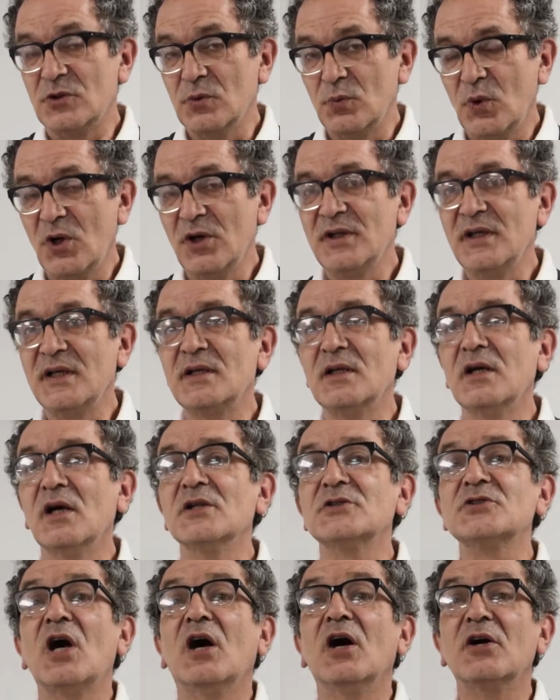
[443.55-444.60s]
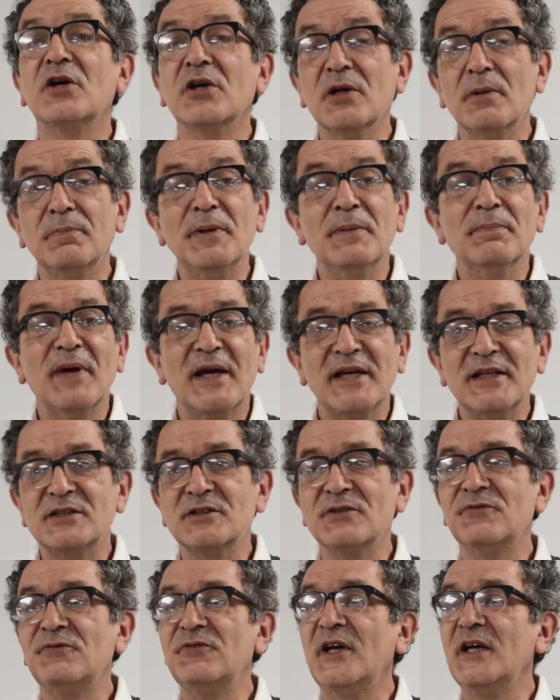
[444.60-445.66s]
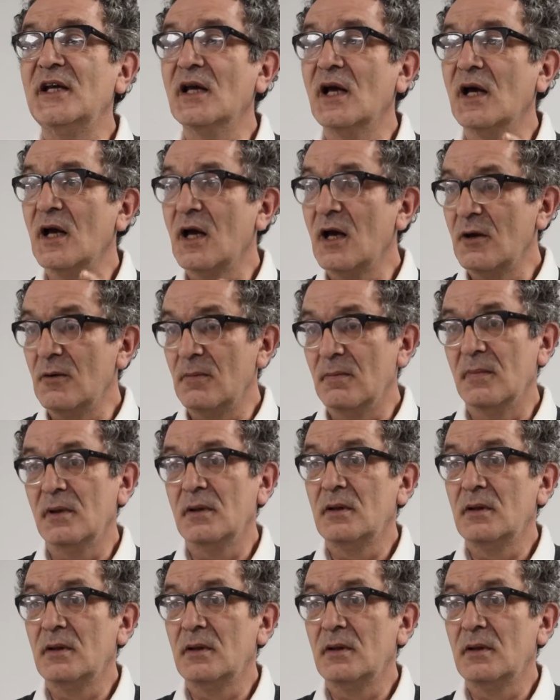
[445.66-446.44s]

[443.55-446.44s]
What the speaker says: working class are going to be made to feel at home.